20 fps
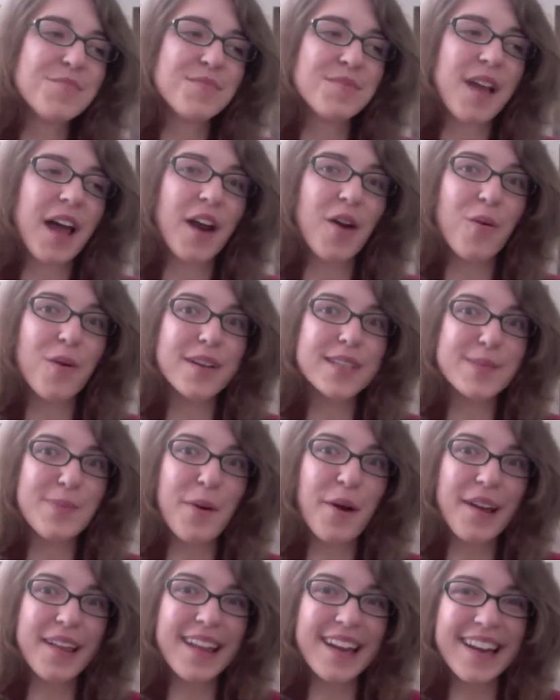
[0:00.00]
I don't want to
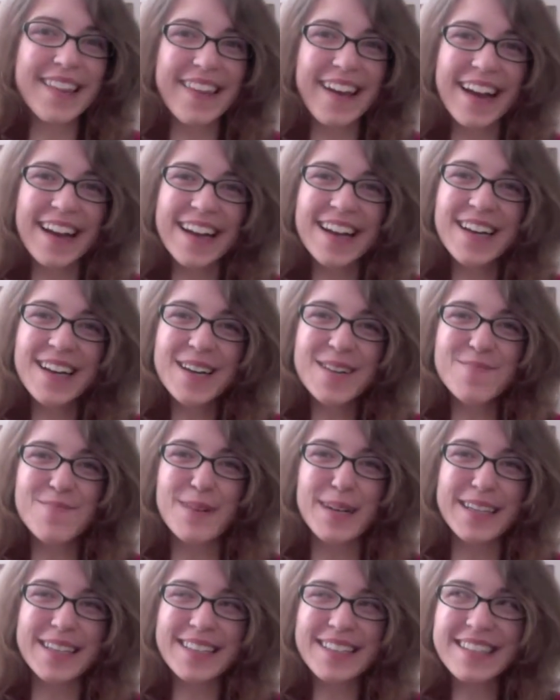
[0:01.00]
spoil anything.
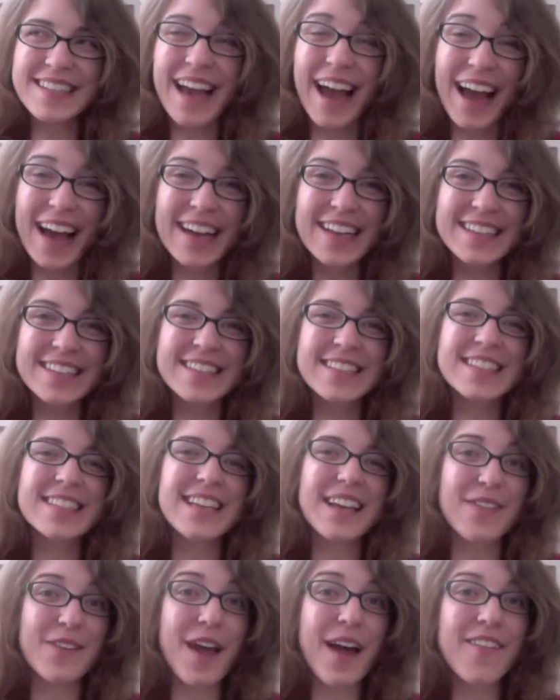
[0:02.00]
But yeah,
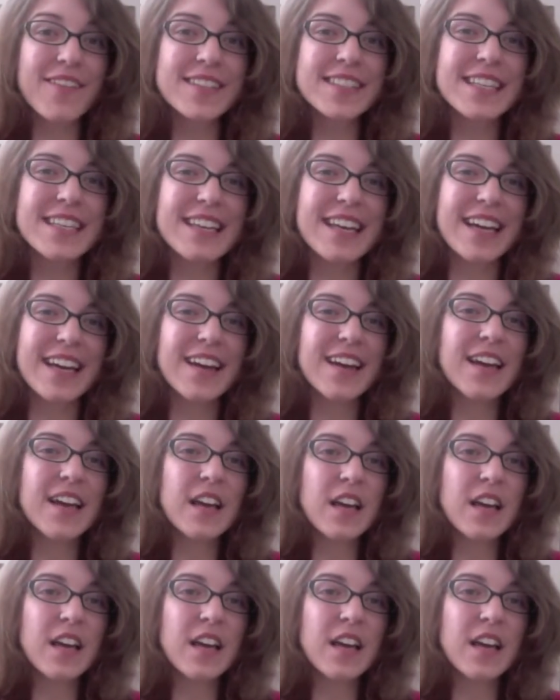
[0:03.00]
if you haven't seen it,